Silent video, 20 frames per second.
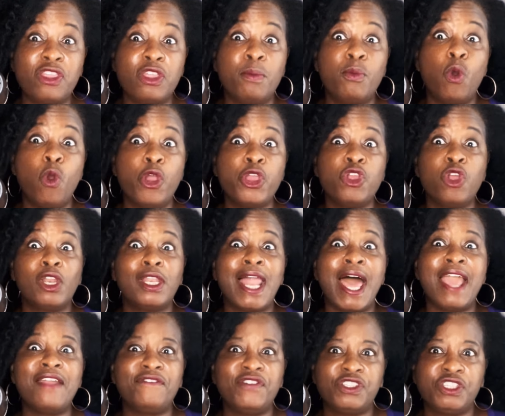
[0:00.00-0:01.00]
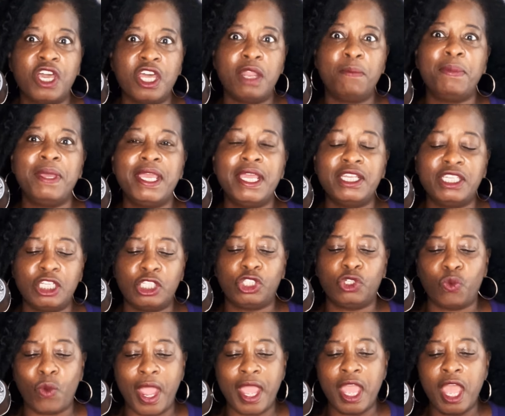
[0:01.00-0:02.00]
The more your life is going to be in
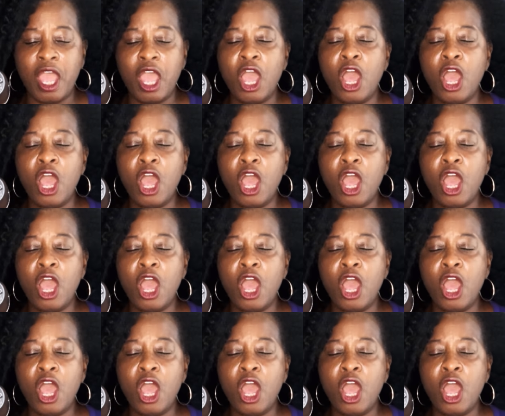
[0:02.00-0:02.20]
disarray.